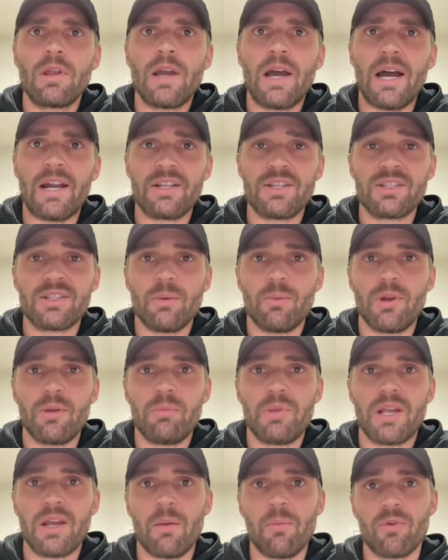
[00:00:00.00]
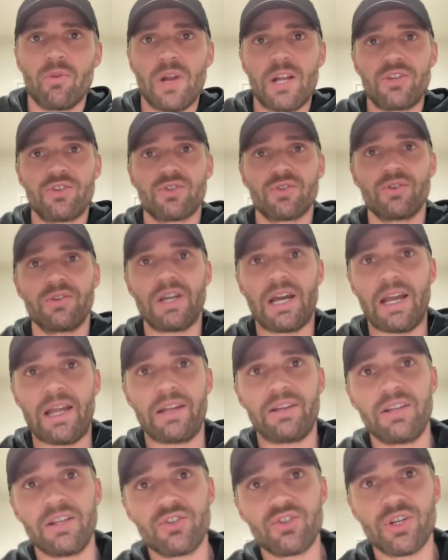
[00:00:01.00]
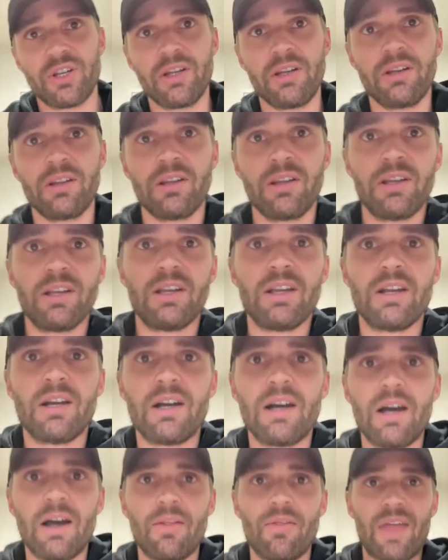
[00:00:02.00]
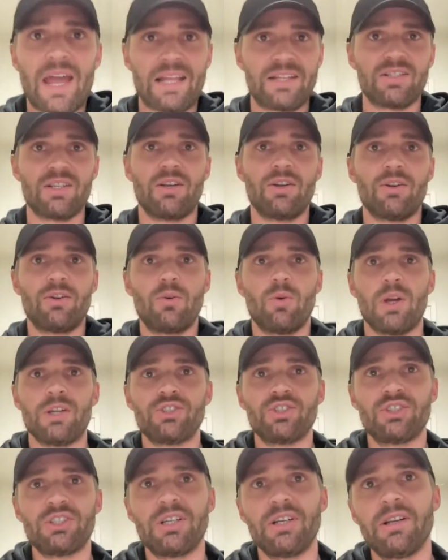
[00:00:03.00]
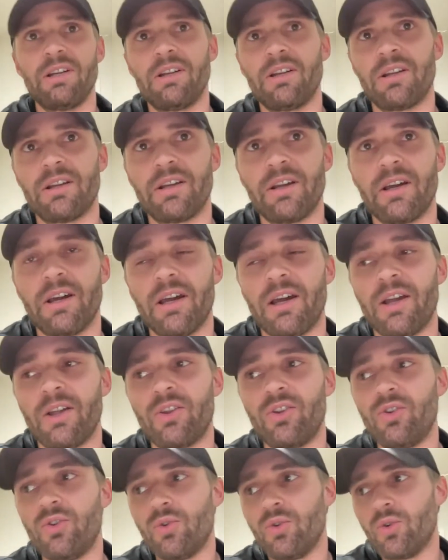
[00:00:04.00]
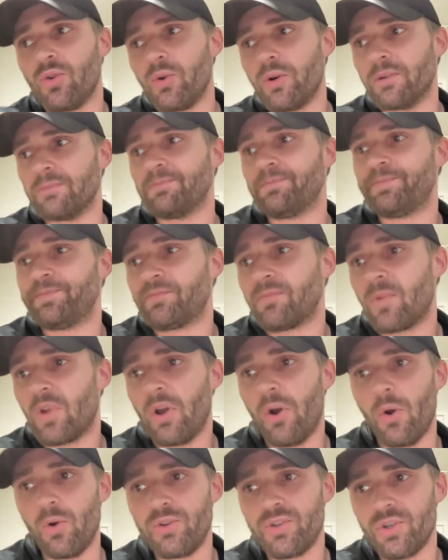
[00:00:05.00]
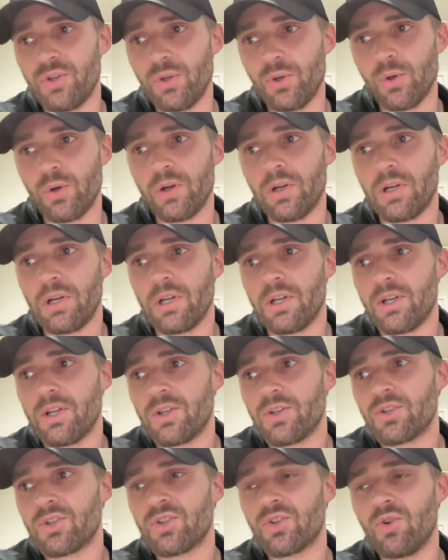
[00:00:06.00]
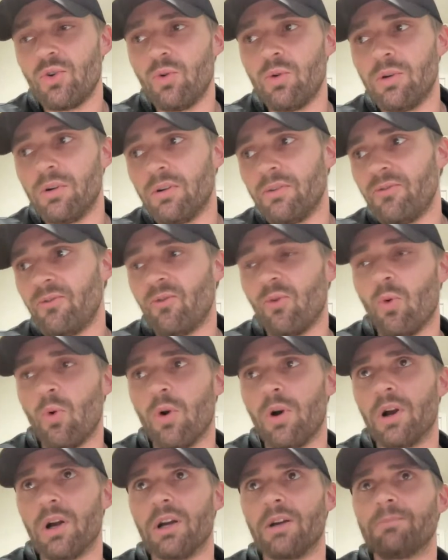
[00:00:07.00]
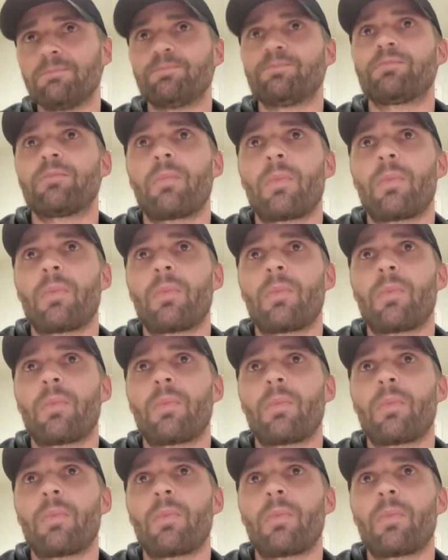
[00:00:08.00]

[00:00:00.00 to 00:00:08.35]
How does someone become a registered dietitian? That's a good question. You go to school for